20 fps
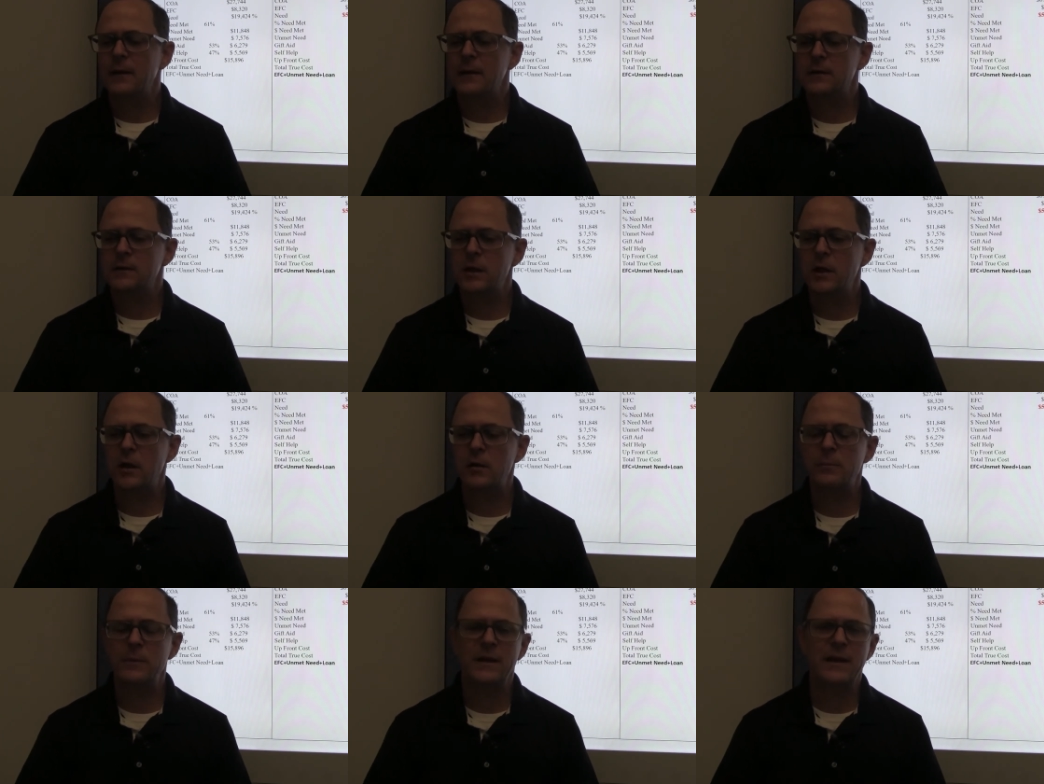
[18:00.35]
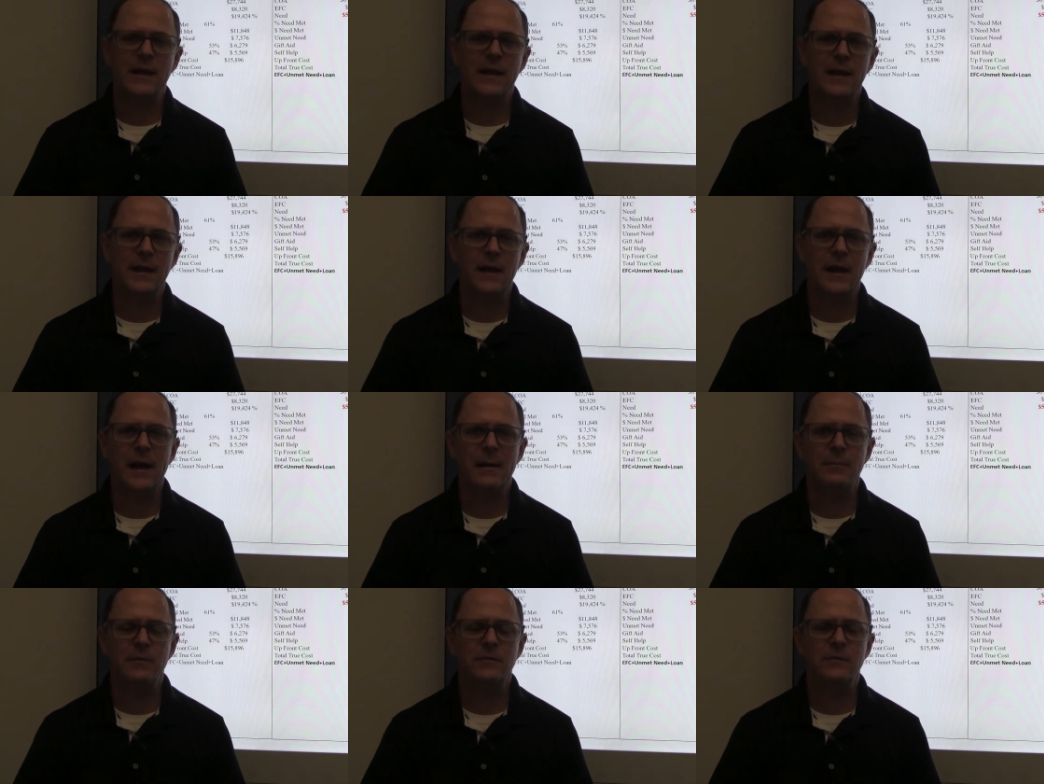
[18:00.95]
Claremont McKenna
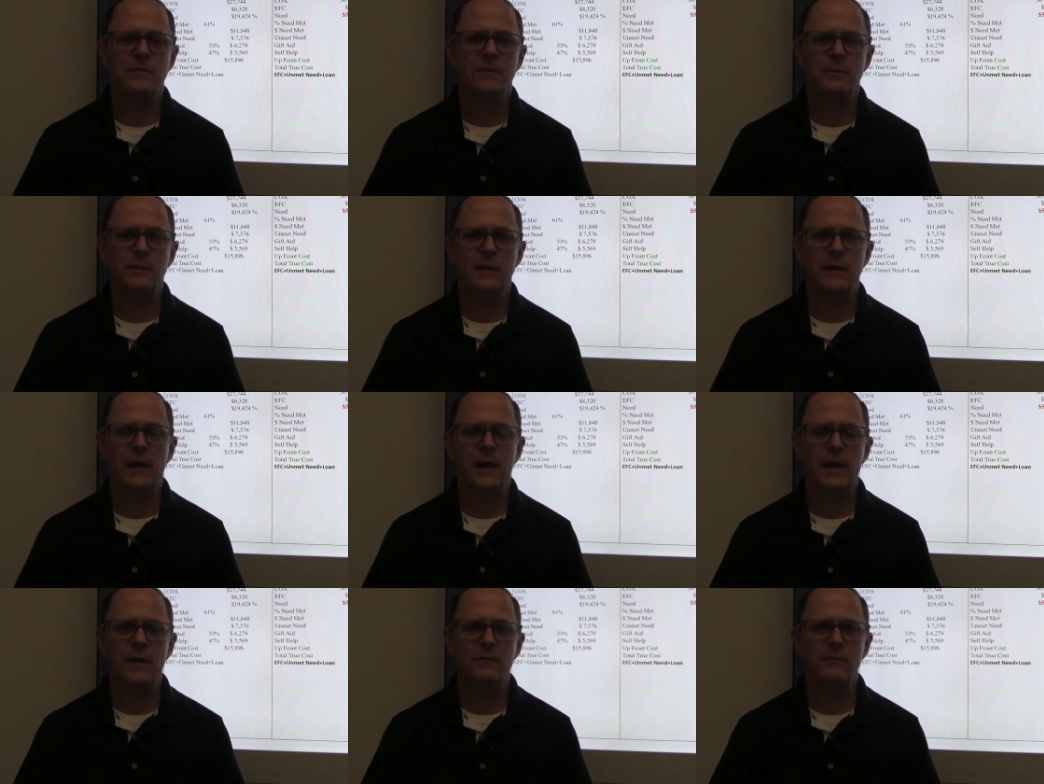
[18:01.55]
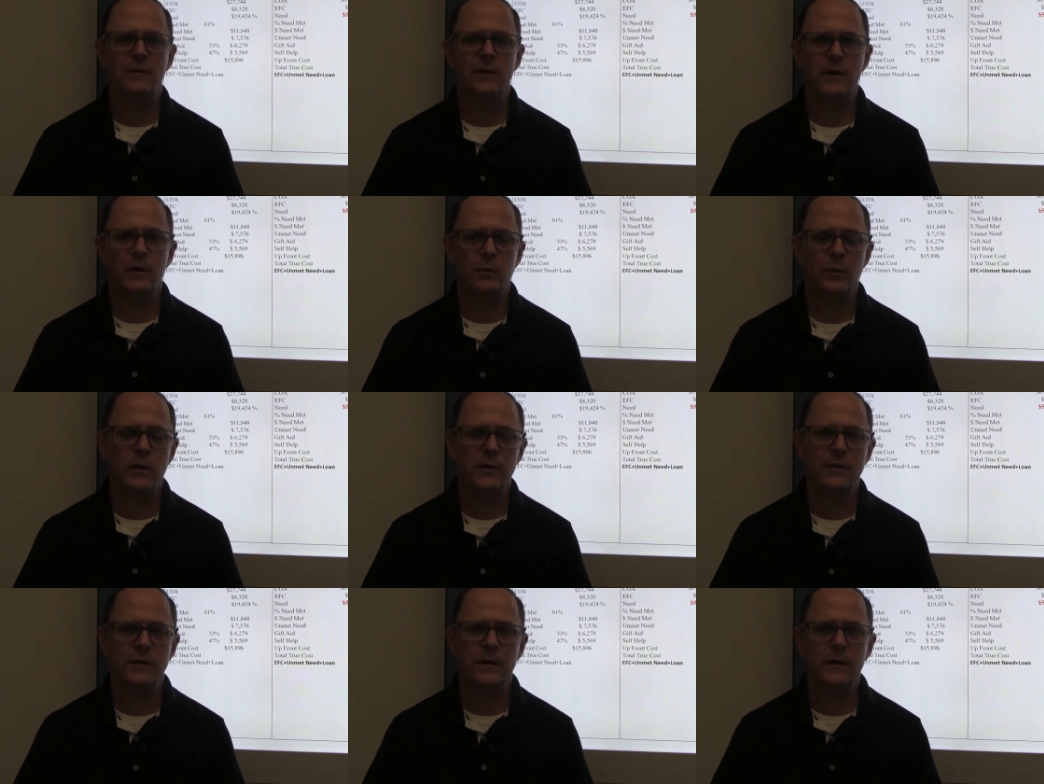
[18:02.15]
happens to be a very
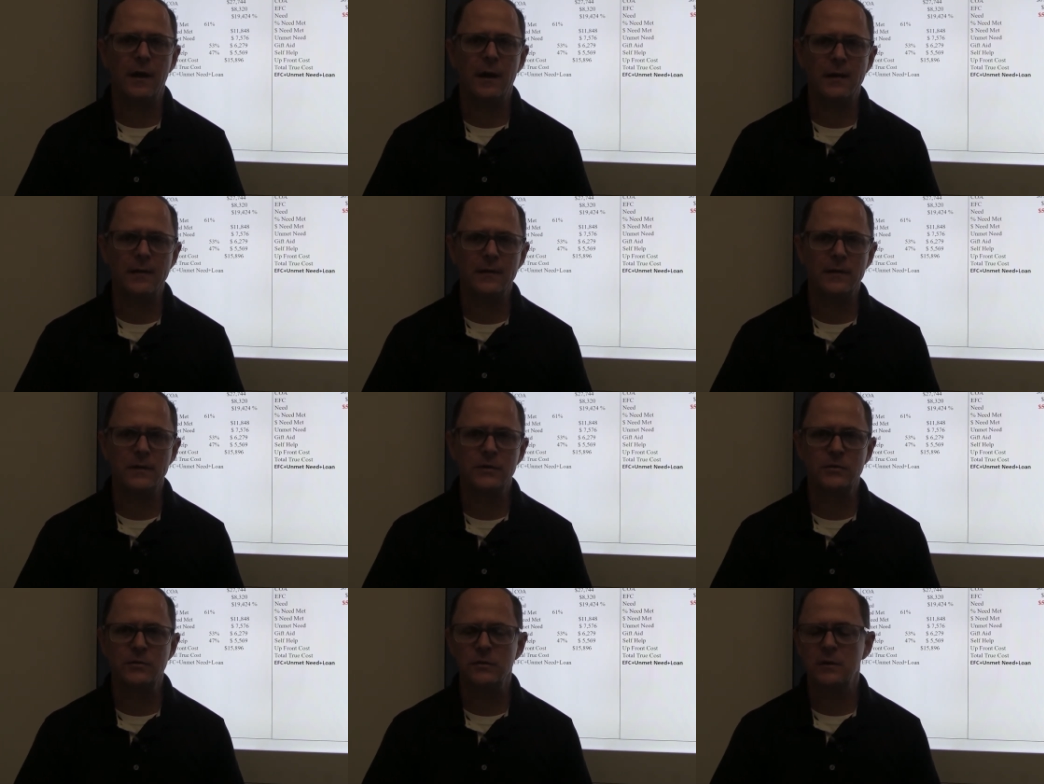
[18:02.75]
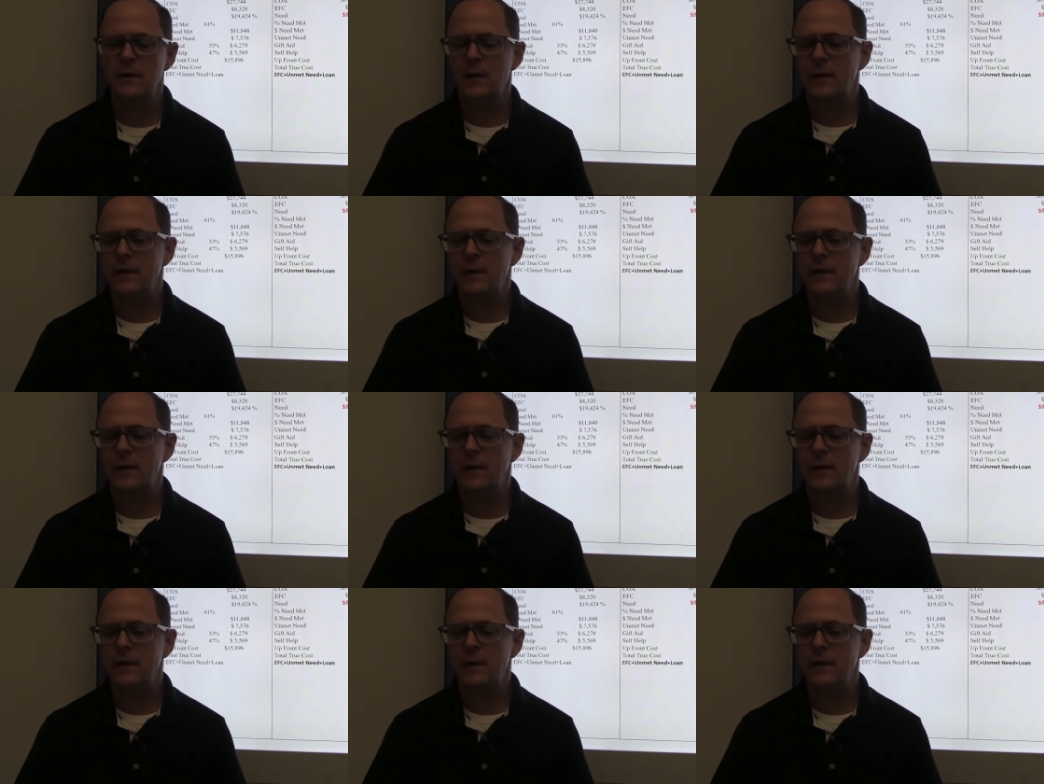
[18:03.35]
wealthy college.